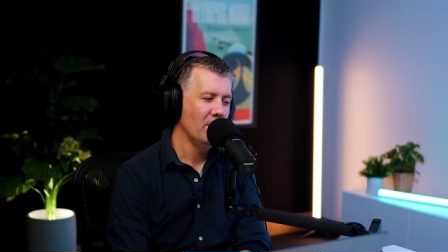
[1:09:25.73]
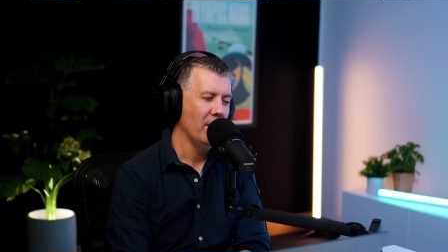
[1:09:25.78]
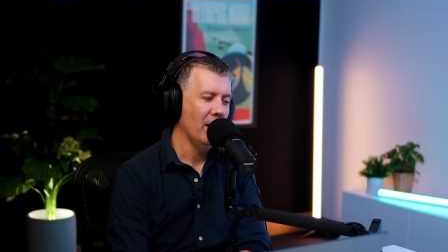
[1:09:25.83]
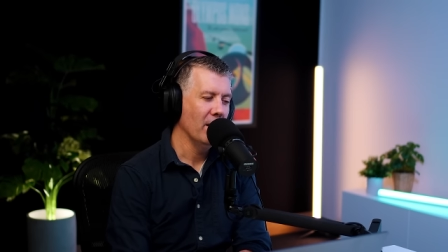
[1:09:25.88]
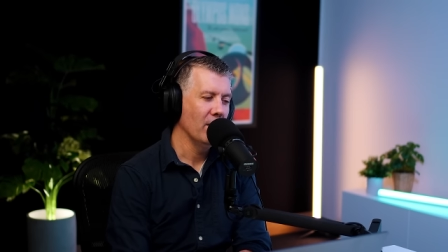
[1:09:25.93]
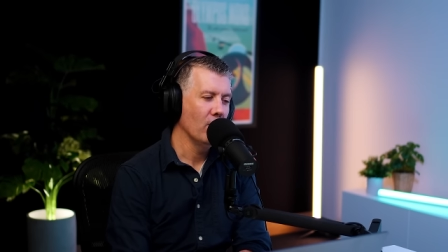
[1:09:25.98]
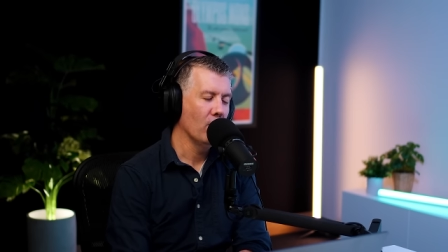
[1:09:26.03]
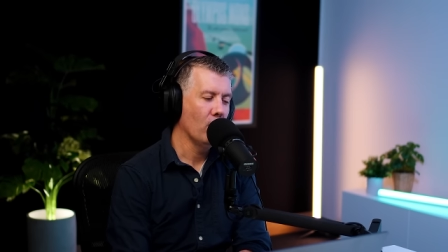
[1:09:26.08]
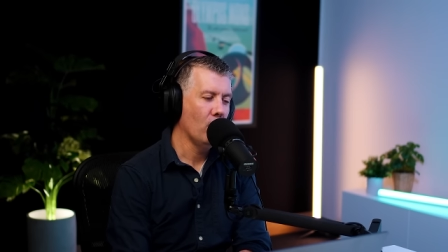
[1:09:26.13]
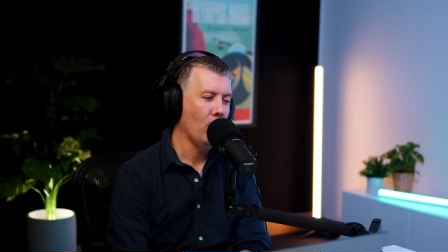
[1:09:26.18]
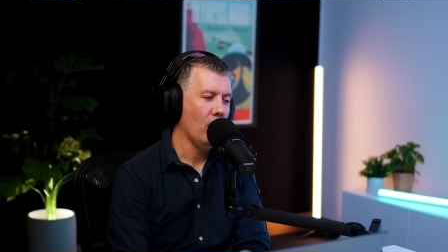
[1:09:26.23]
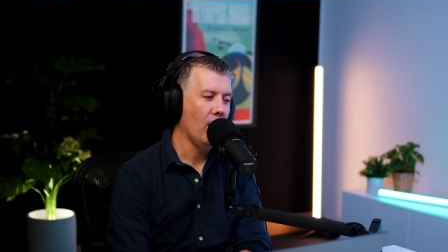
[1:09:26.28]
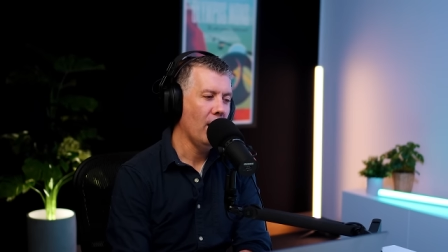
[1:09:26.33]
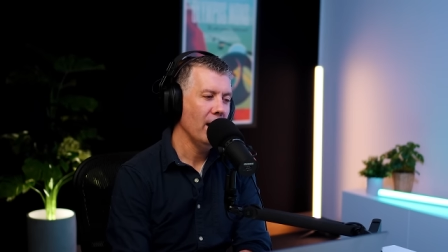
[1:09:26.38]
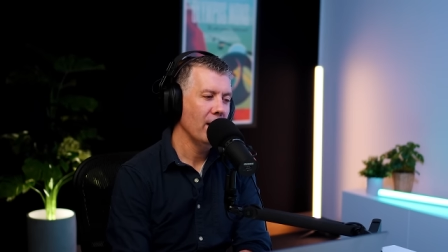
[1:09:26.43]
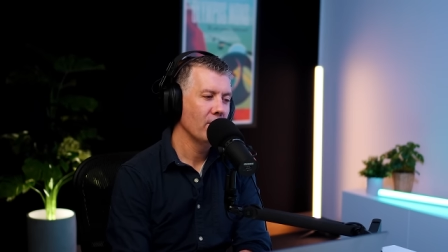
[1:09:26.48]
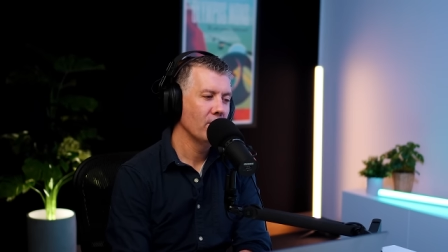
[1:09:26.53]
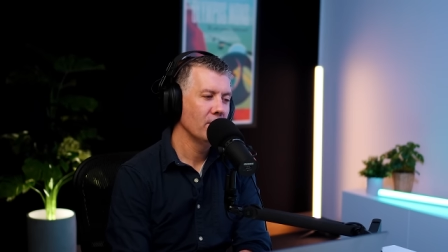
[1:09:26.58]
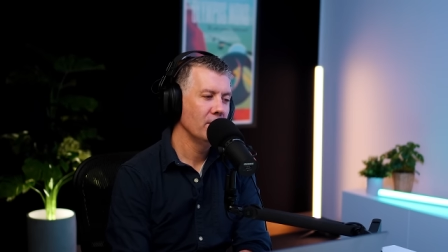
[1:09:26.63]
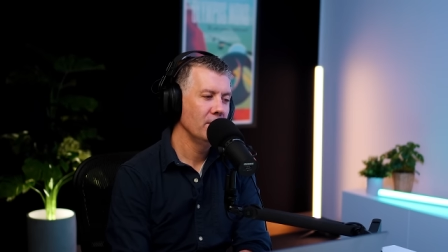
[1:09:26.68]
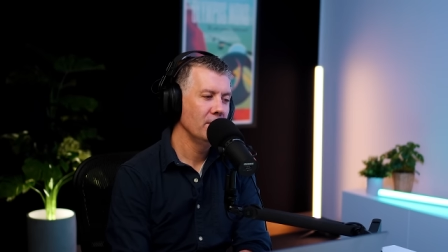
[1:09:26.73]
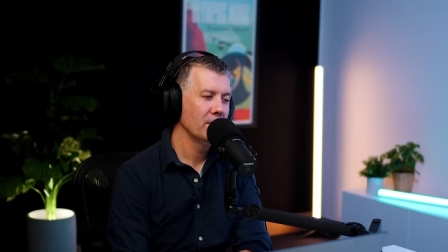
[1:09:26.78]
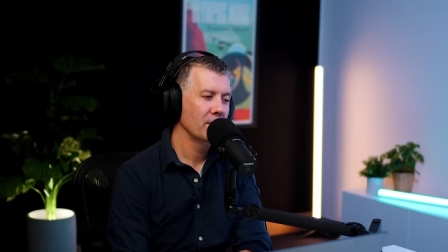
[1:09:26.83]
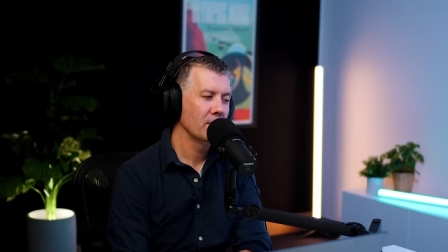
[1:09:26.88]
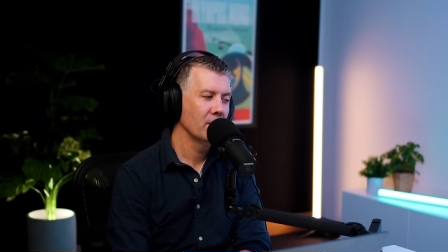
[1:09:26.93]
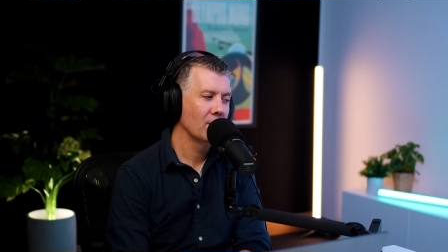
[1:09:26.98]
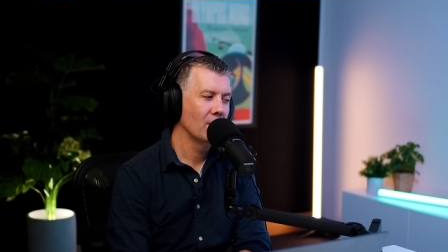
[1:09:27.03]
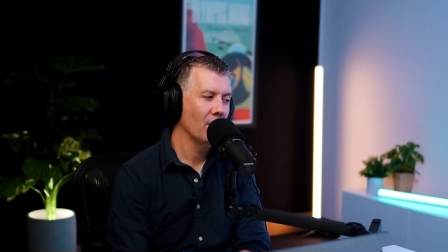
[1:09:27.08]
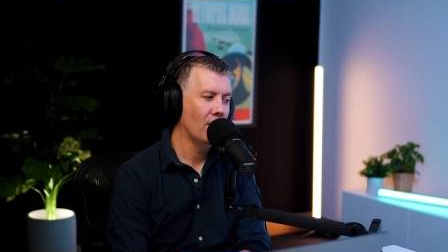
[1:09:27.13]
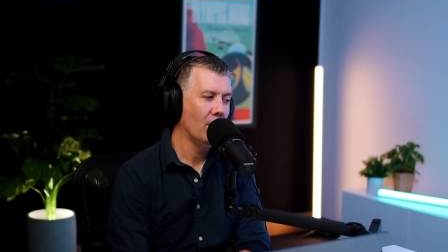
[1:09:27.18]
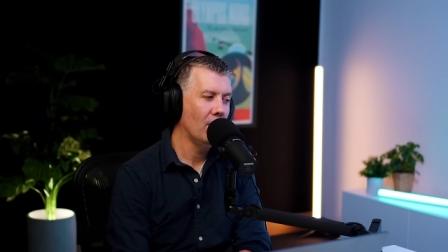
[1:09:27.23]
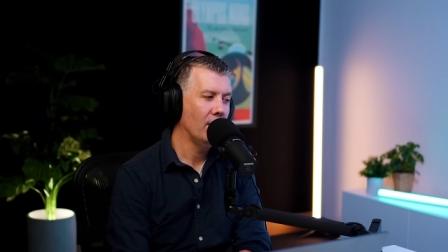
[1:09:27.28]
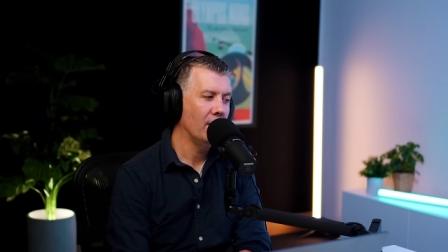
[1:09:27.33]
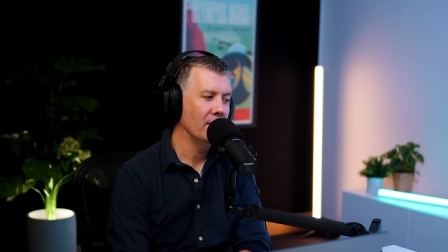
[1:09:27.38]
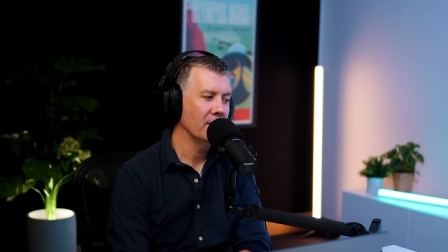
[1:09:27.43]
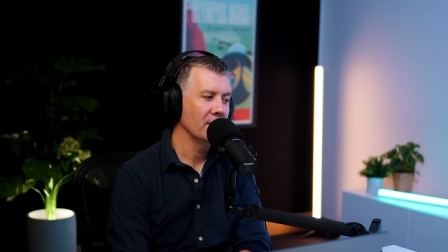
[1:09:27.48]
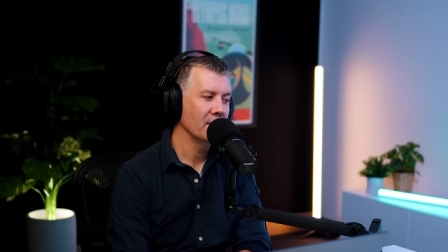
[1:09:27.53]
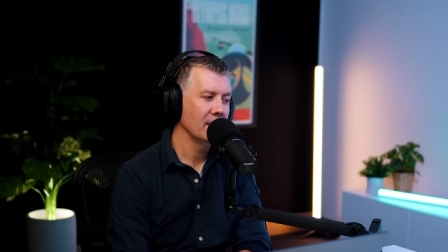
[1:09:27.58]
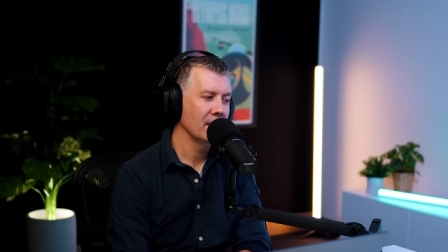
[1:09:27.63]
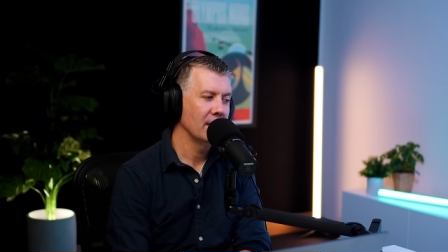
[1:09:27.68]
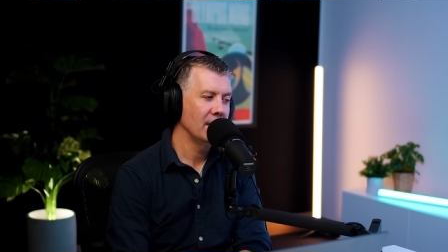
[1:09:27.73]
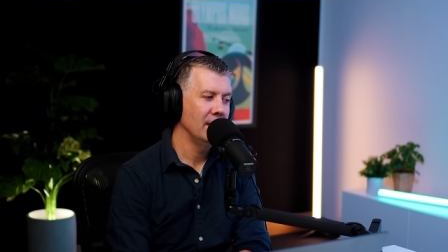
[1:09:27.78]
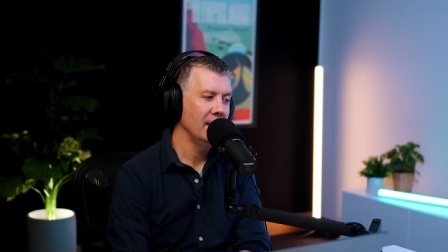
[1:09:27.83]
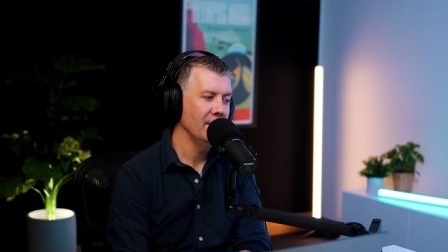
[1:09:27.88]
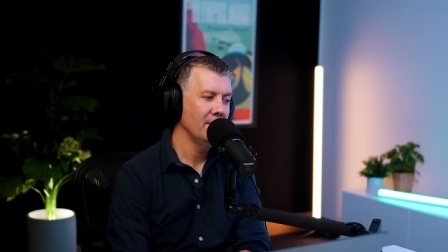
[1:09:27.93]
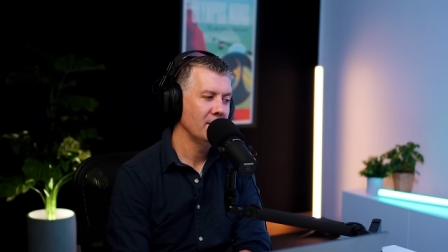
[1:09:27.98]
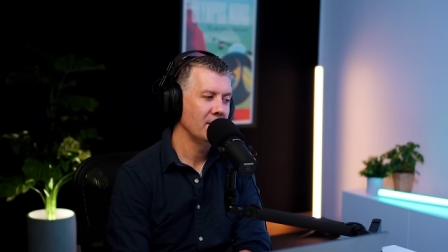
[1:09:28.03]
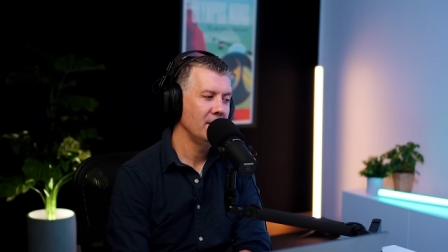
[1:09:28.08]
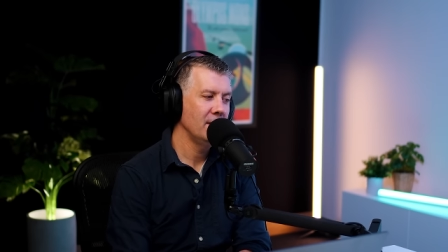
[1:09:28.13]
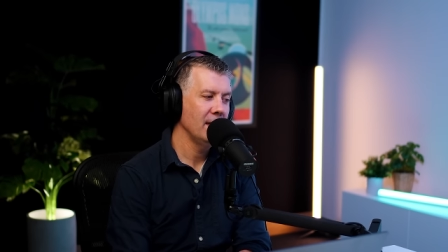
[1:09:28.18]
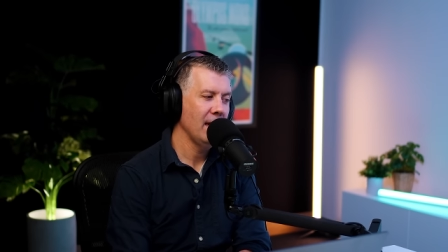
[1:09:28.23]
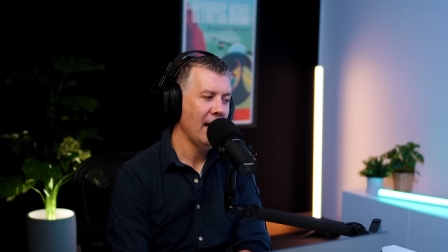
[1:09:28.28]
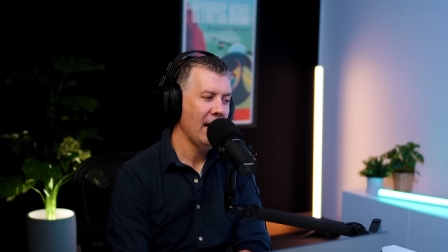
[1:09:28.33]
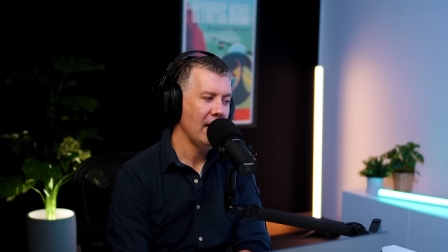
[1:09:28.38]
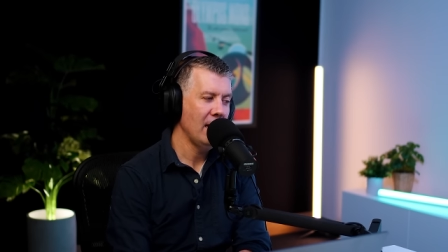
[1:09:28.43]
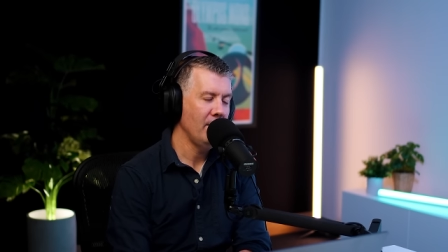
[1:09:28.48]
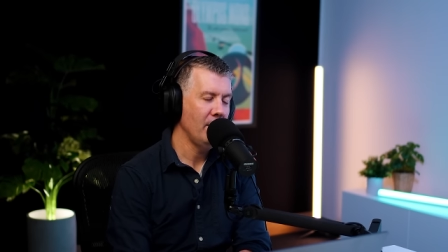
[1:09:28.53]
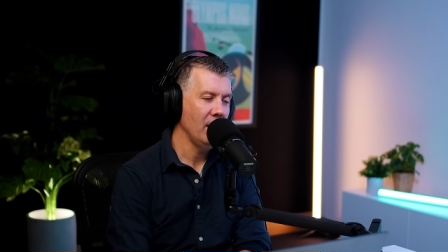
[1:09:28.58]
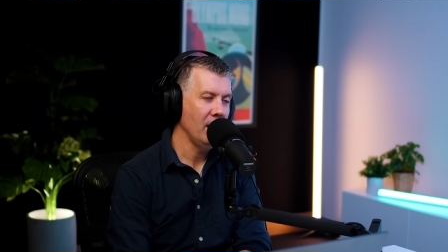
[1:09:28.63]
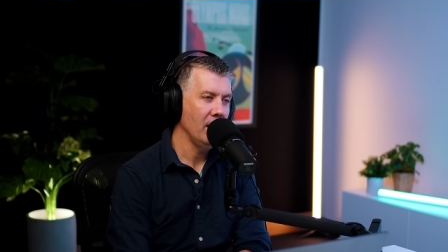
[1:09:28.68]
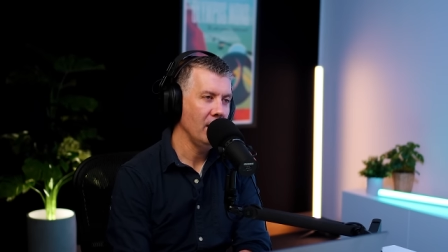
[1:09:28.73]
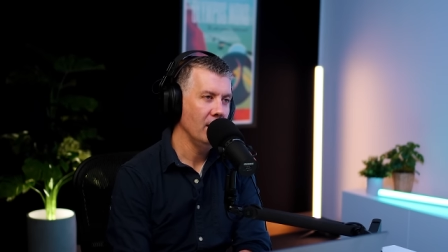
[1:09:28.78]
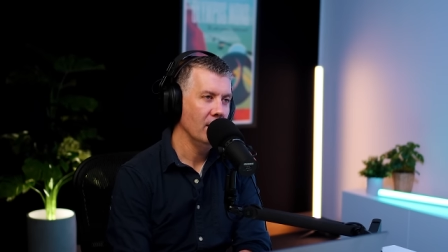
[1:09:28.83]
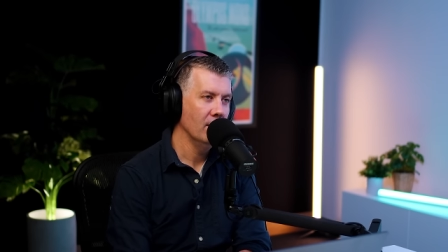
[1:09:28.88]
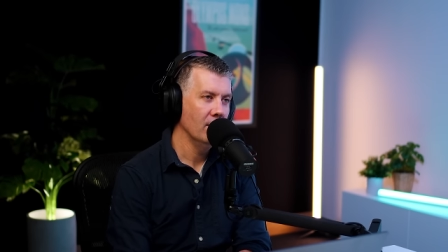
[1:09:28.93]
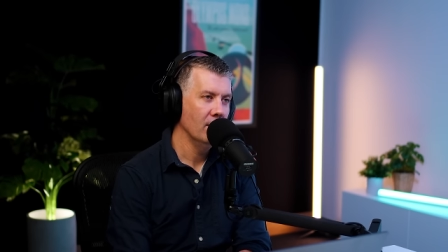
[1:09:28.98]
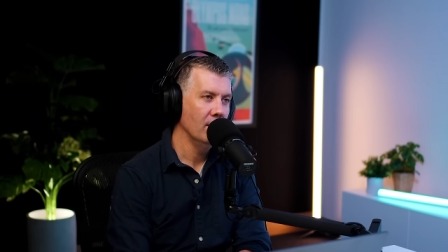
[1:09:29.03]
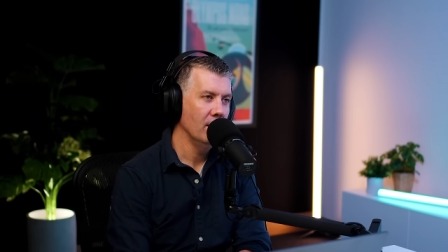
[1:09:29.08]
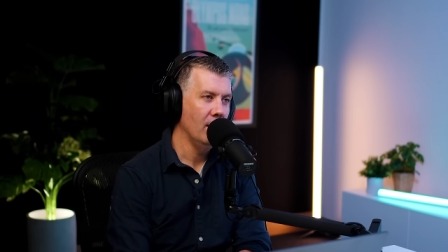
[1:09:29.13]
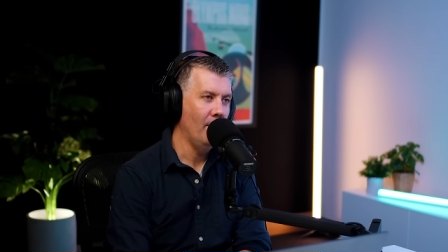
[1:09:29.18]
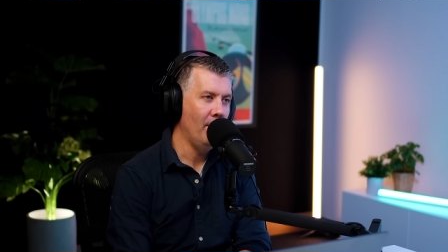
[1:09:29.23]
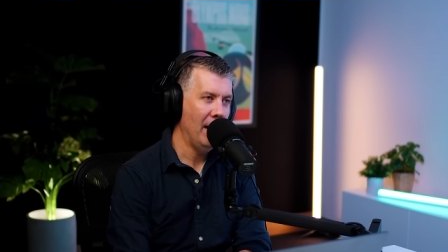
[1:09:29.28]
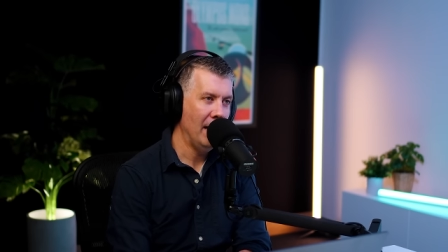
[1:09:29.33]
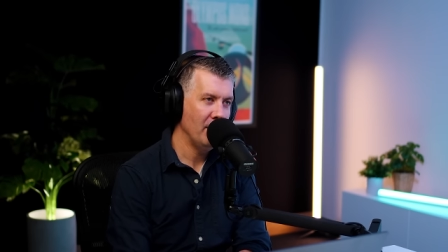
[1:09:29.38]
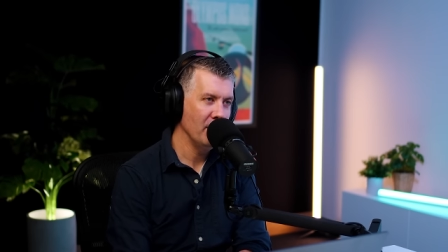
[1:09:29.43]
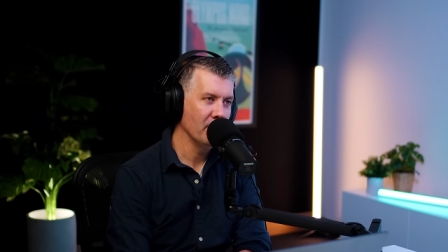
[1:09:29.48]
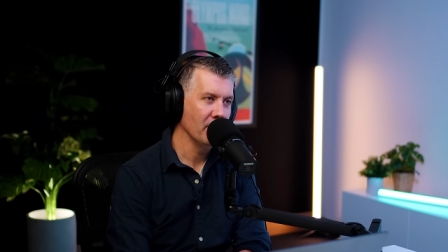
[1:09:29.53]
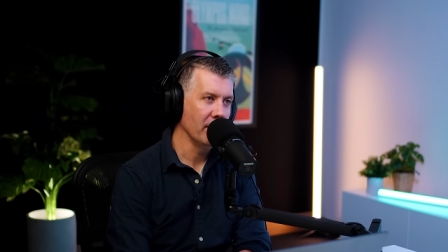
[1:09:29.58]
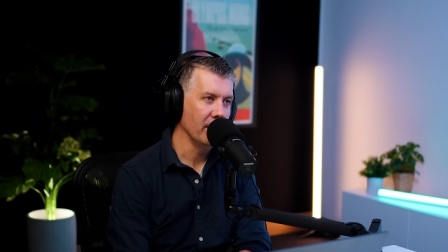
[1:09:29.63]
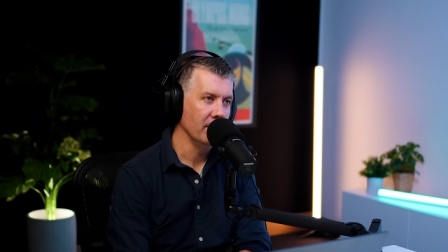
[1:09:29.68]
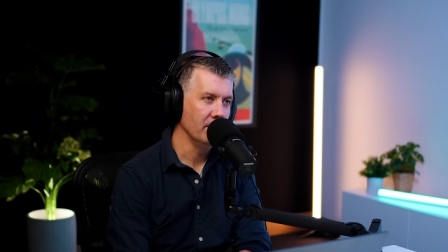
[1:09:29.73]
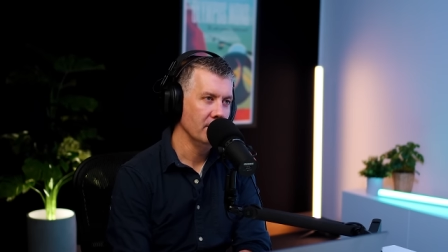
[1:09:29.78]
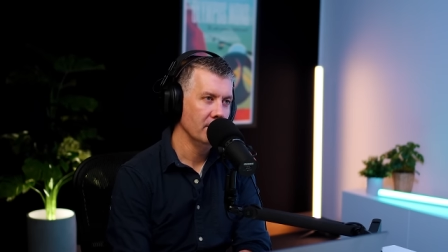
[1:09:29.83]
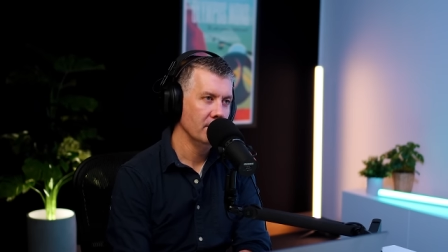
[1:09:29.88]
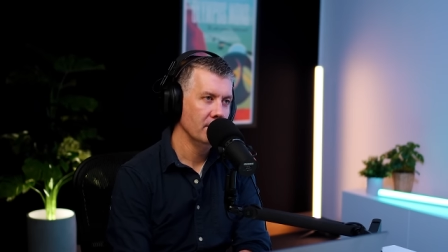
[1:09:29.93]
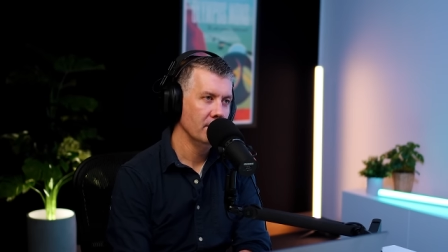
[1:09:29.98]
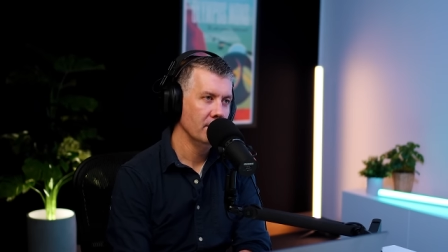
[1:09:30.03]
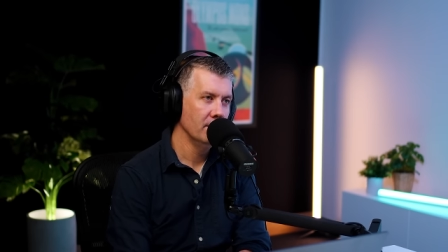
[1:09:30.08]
But why would God gift the enemy a baby plane.